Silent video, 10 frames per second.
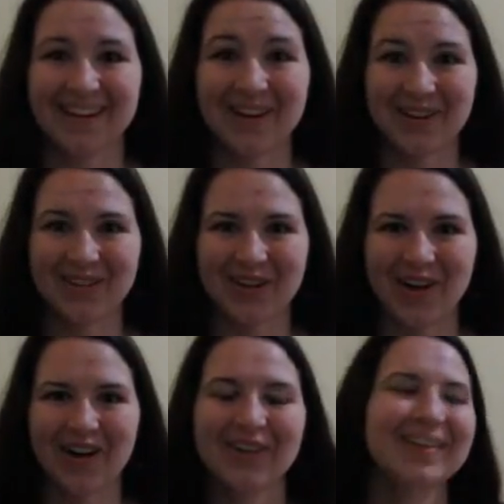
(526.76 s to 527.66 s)
Another
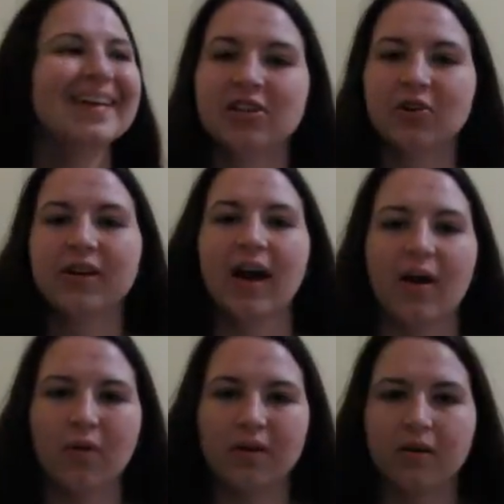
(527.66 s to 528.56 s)
car. So yeah,
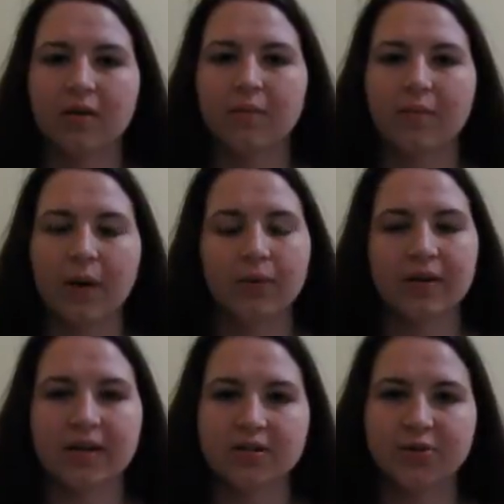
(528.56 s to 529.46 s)
I want
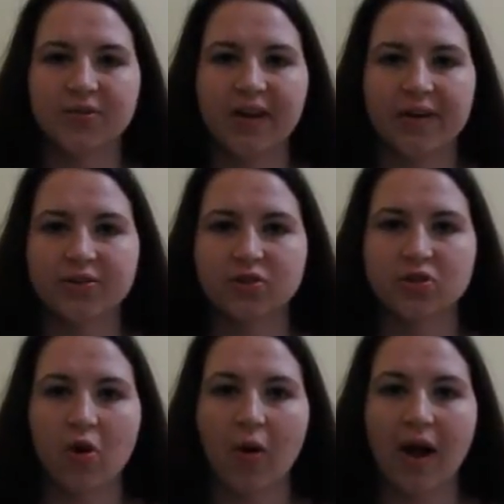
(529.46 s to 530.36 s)
to get into advanced,
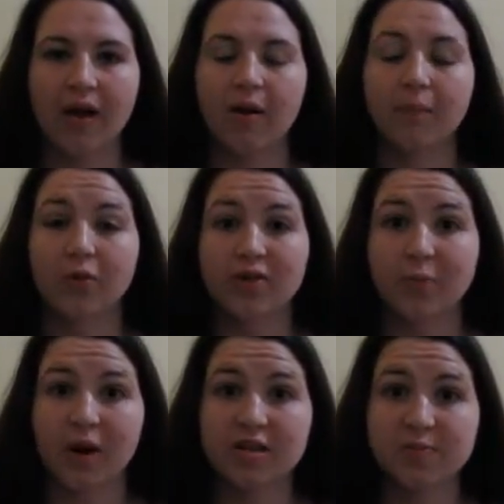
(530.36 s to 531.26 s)
so I am going to
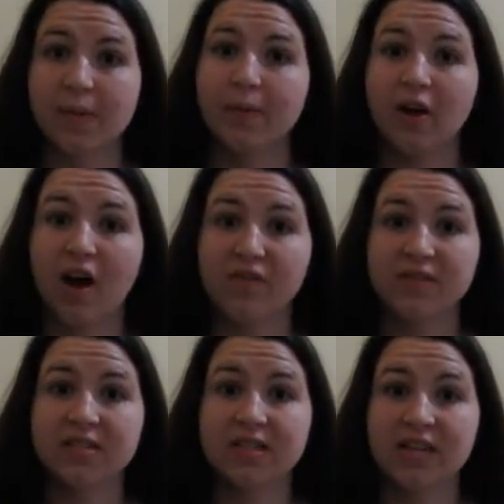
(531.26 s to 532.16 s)
practice my butt off
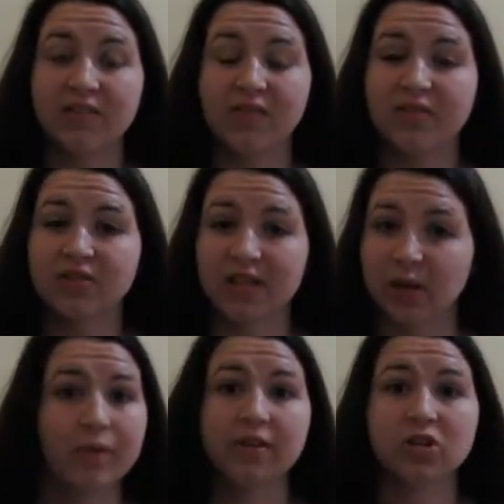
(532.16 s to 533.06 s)
and see if there's
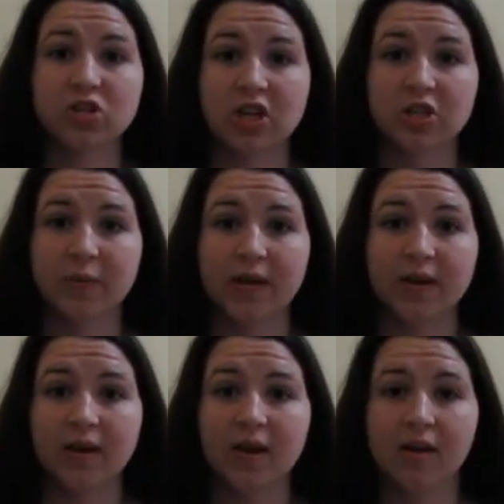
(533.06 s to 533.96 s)
any way that she'll change me.
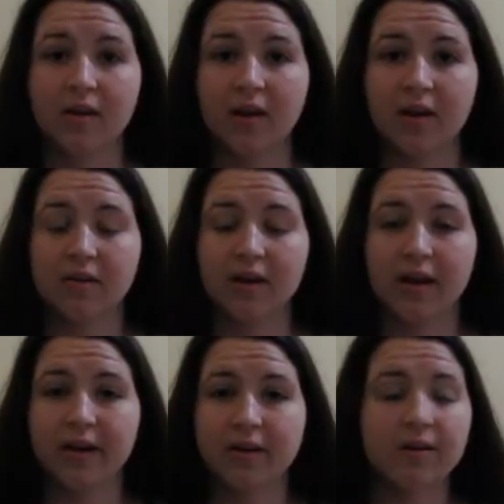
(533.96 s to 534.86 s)

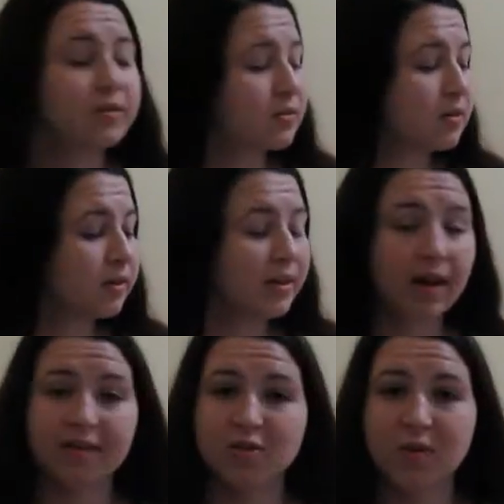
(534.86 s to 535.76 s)
And
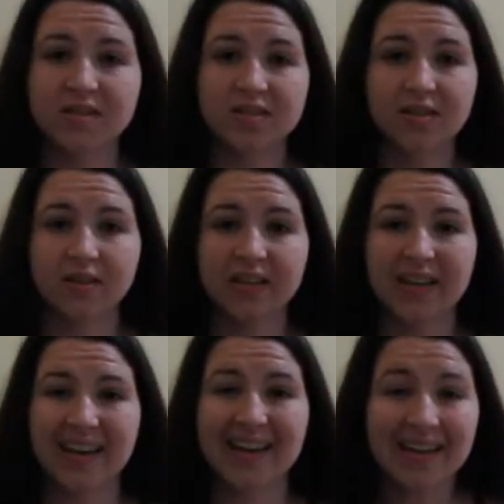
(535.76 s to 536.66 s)
yeah, that's
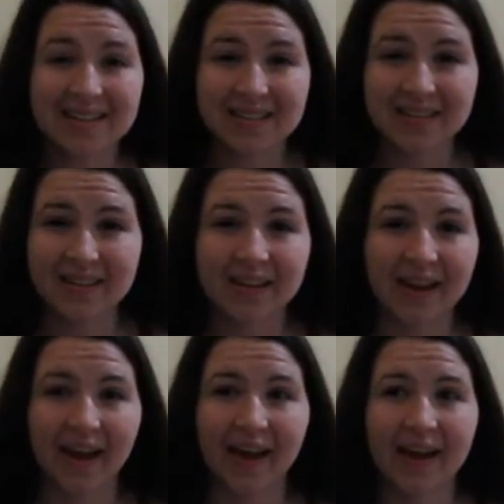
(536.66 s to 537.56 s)
basically it.
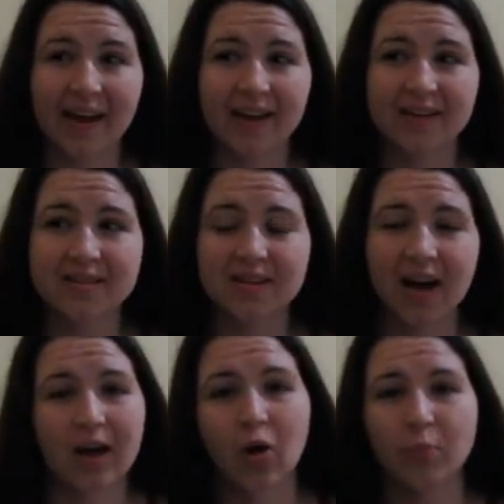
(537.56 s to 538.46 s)
And
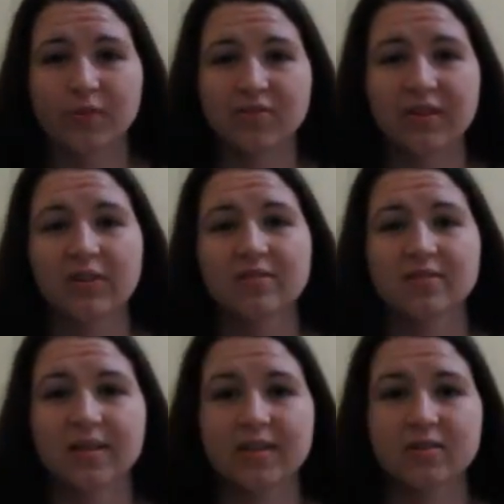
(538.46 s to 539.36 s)
I hope this video
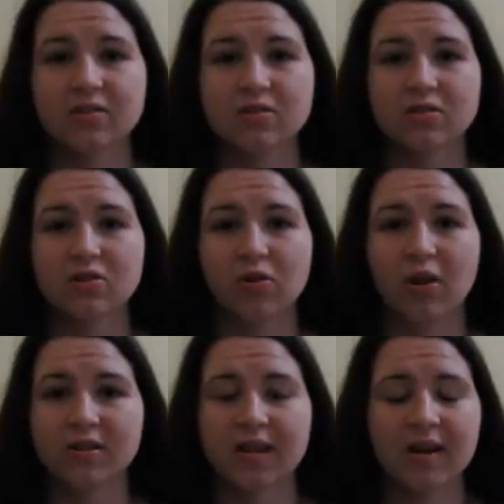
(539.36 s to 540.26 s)
doesn't take so
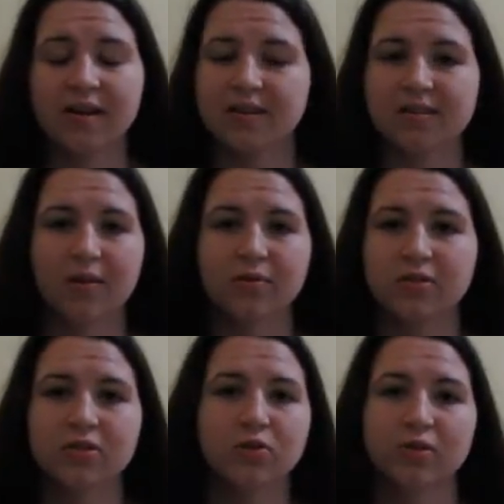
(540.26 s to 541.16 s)
long to edit, because I was
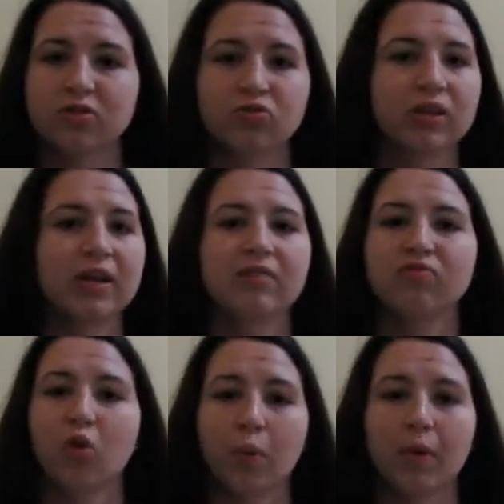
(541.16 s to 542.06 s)
just doing this really
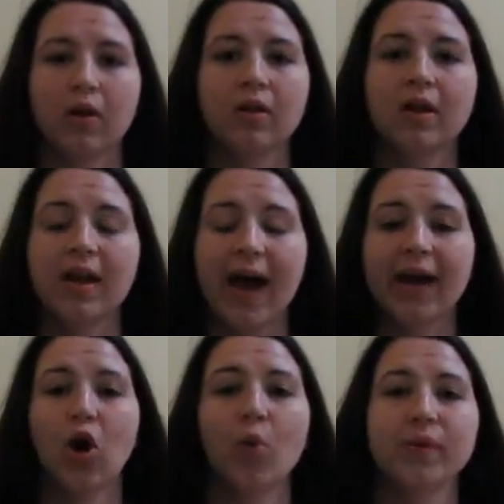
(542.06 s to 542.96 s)
informal,
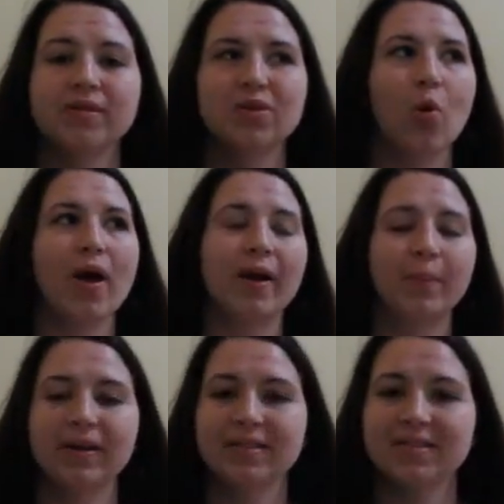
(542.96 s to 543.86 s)
and I hope it's quick,
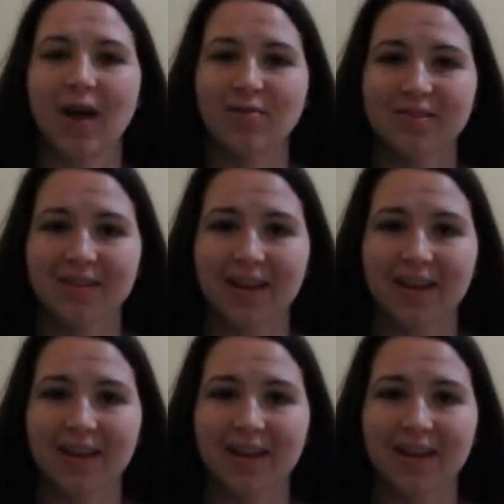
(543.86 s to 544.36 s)
but it sounded